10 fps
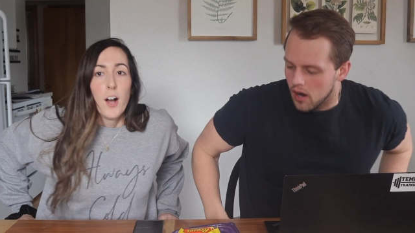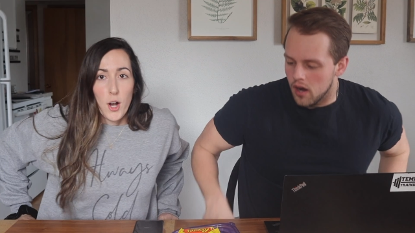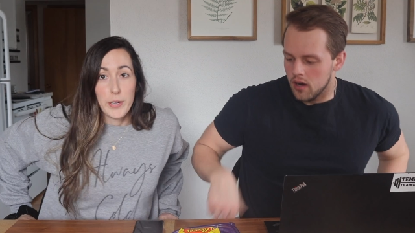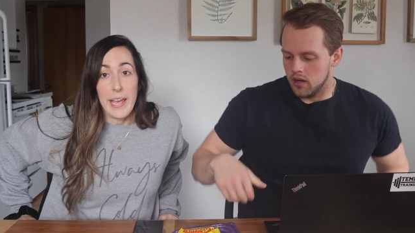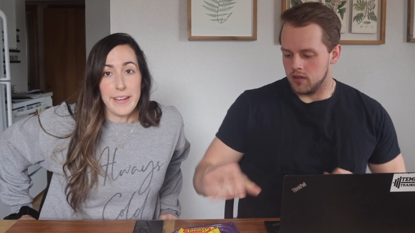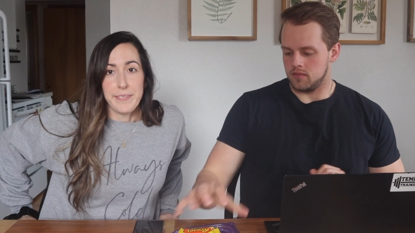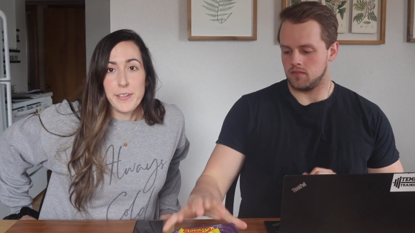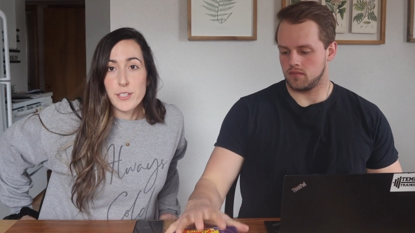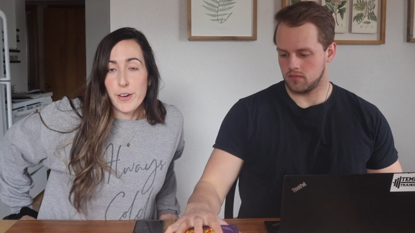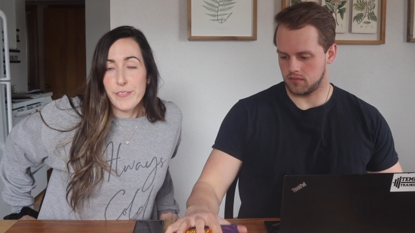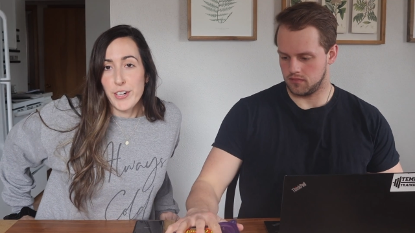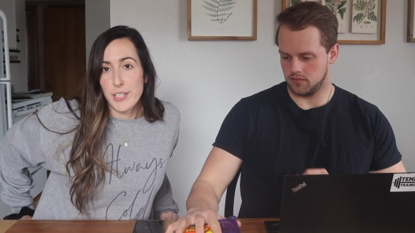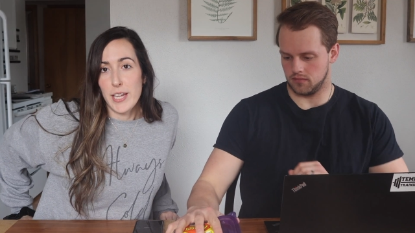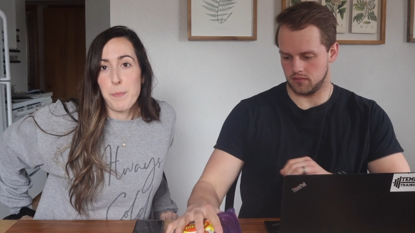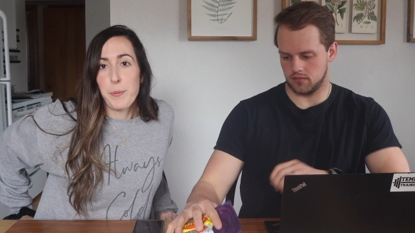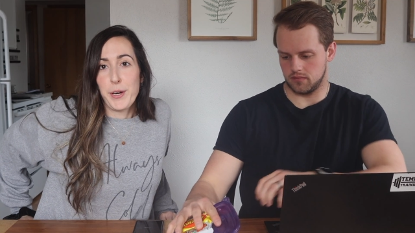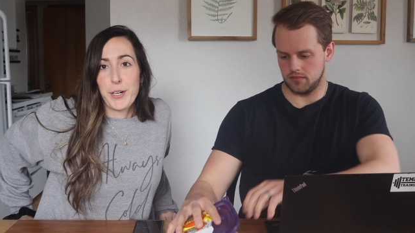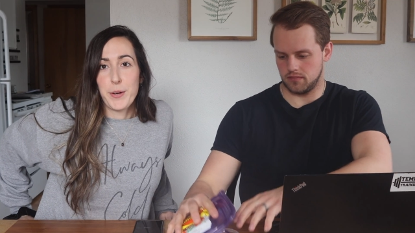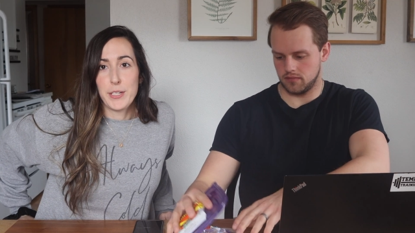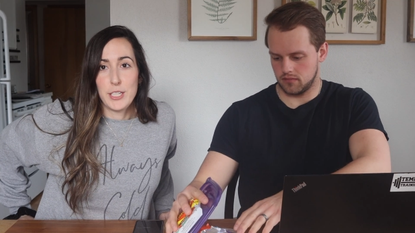Speaker 1: Okay, so first up we are
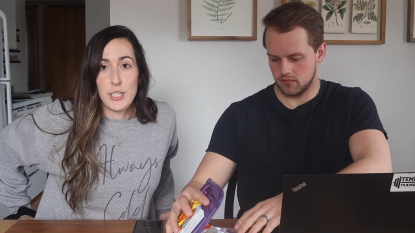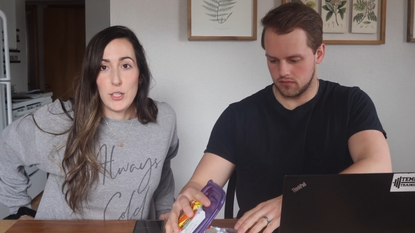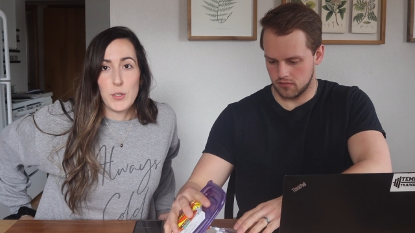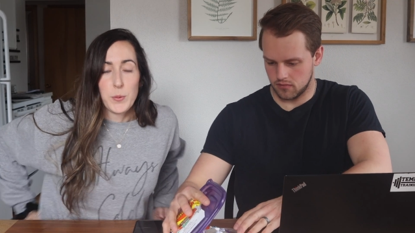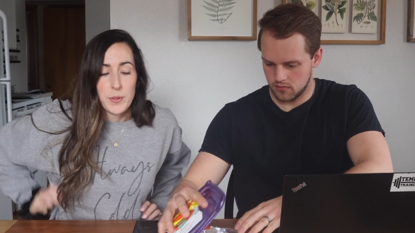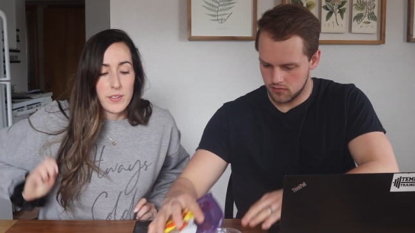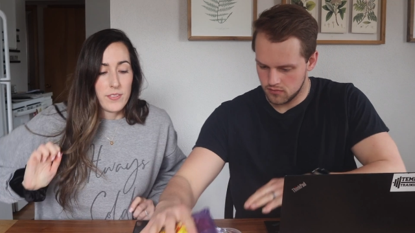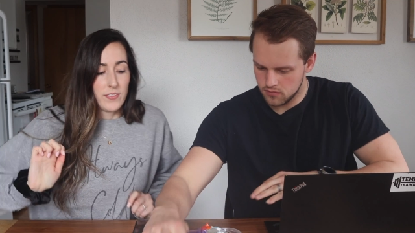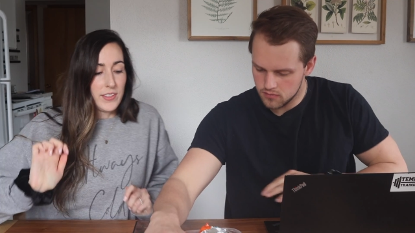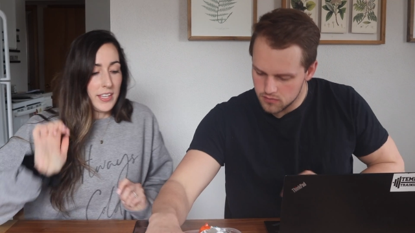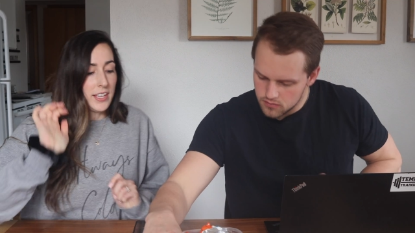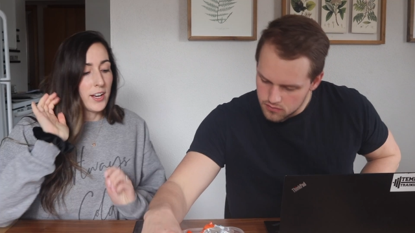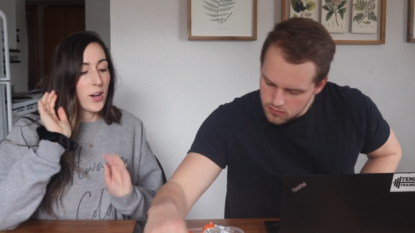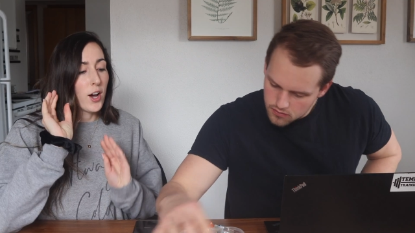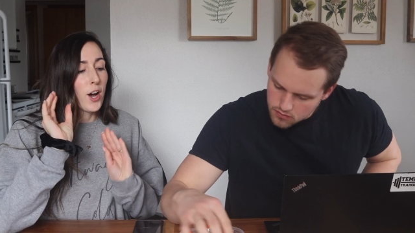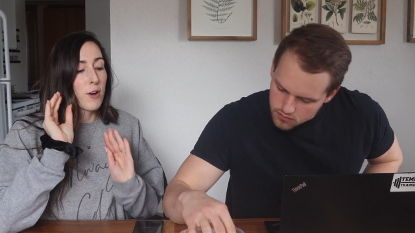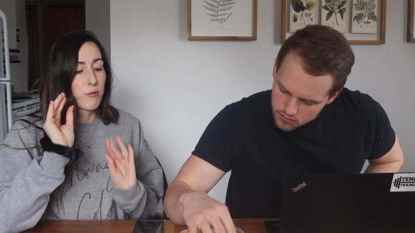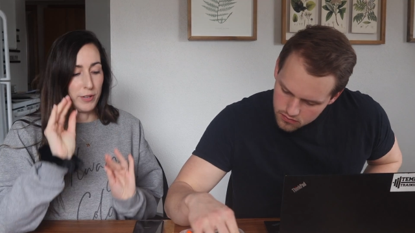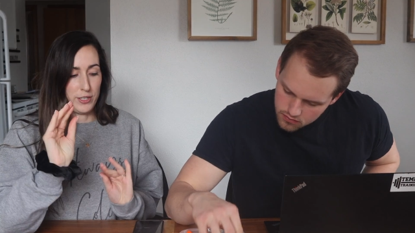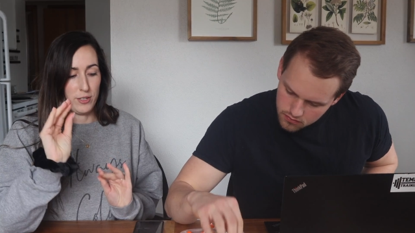going to do the
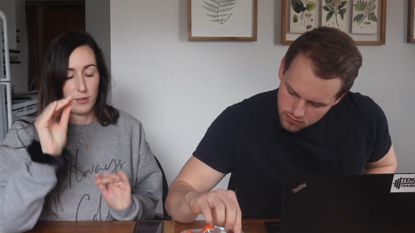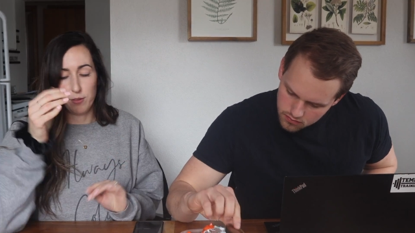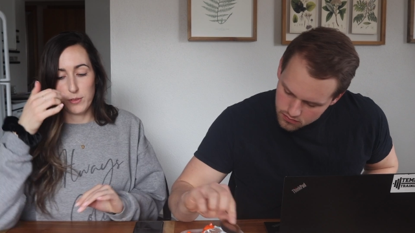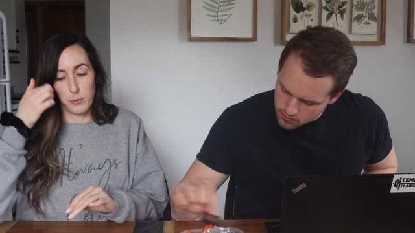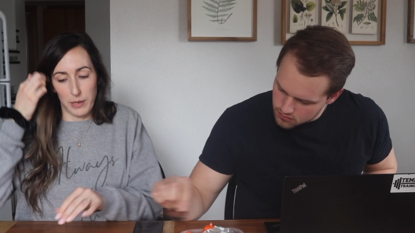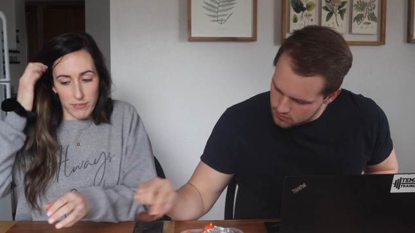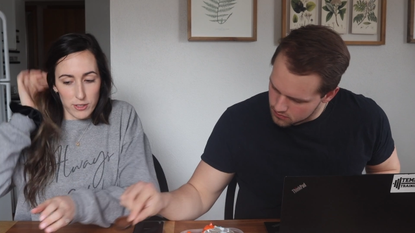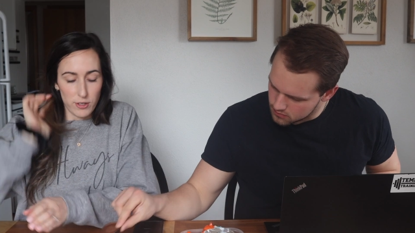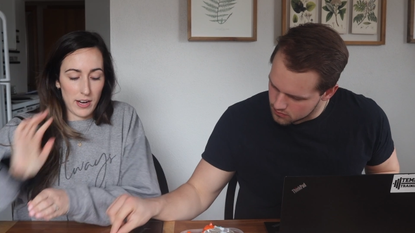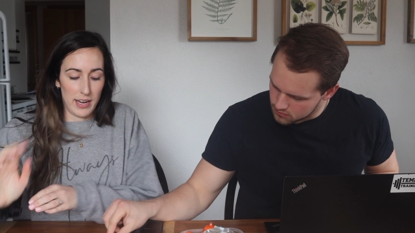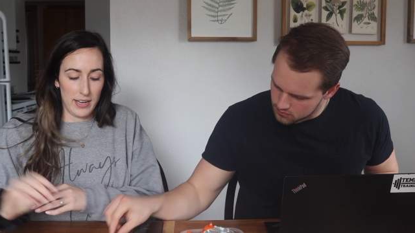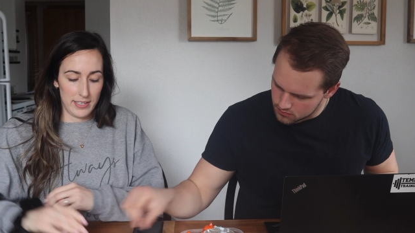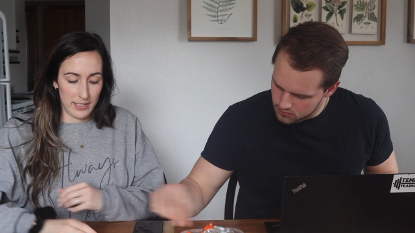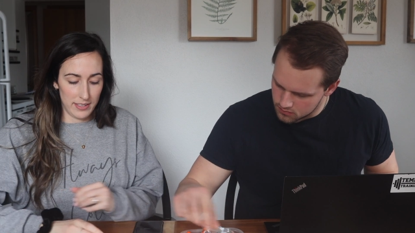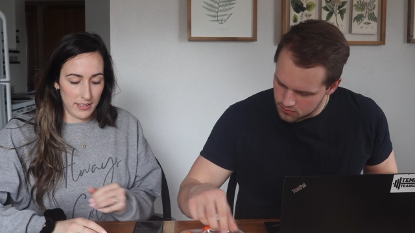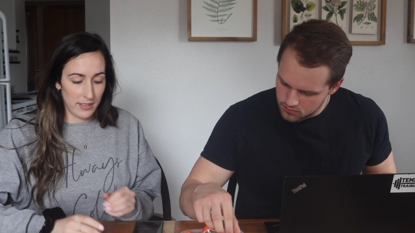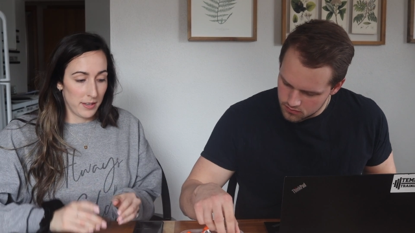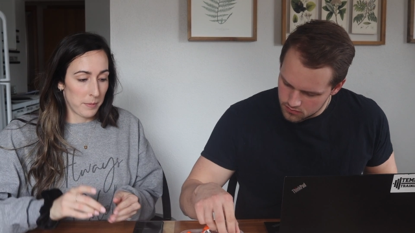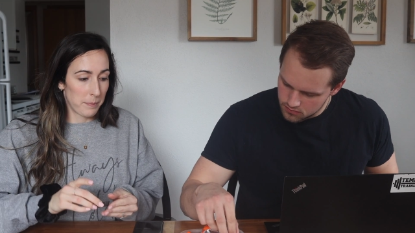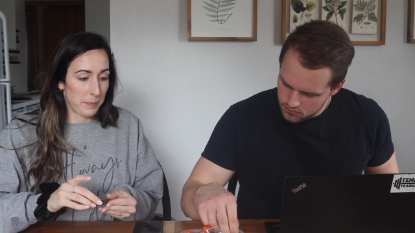originals. We have to try it
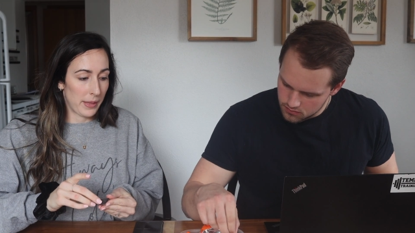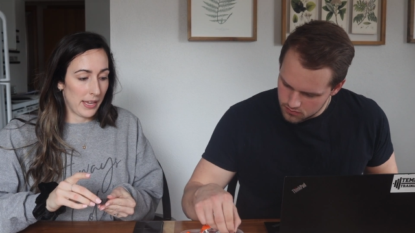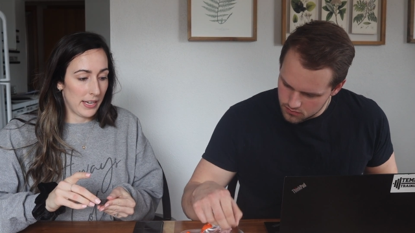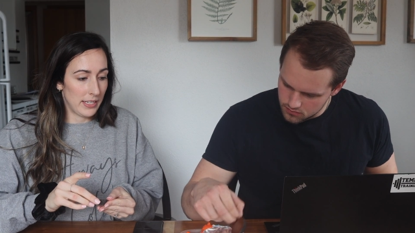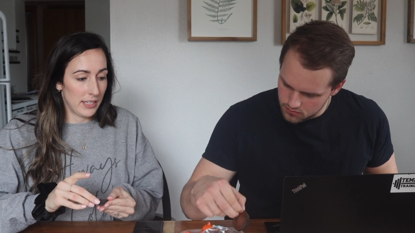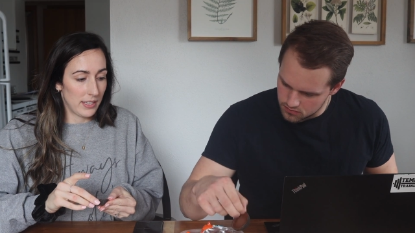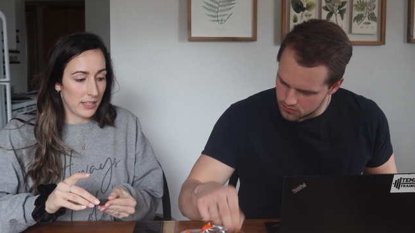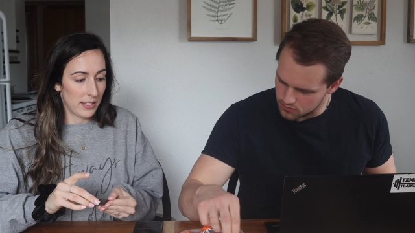plain.